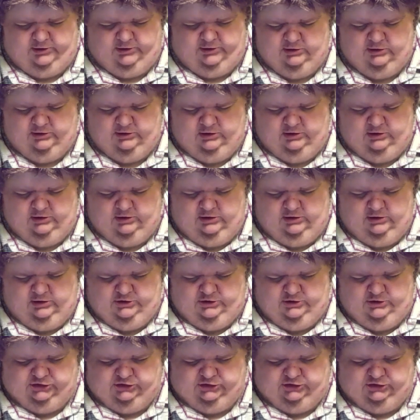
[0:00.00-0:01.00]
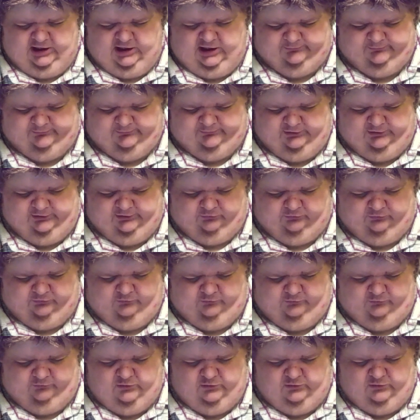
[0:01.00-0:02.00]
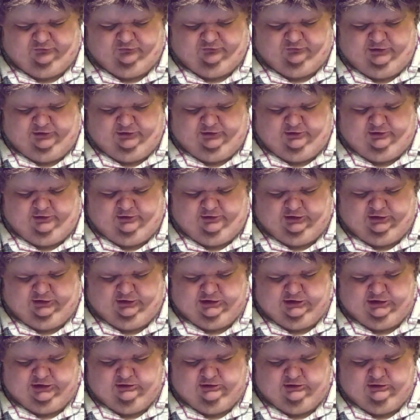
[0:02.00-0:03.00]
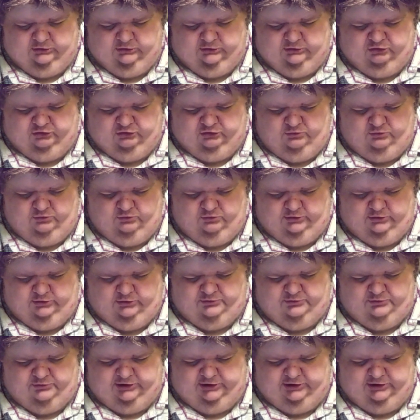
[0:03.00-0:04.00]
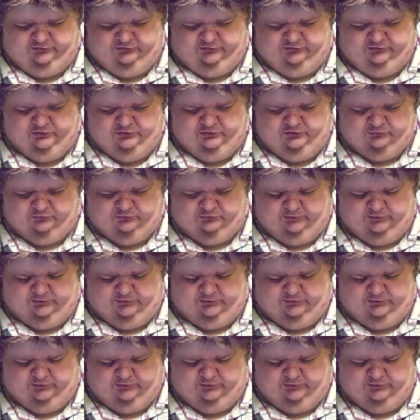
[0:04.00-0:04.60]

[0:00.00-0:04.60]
She capsized a few minutes later, taking 228 sailors with her.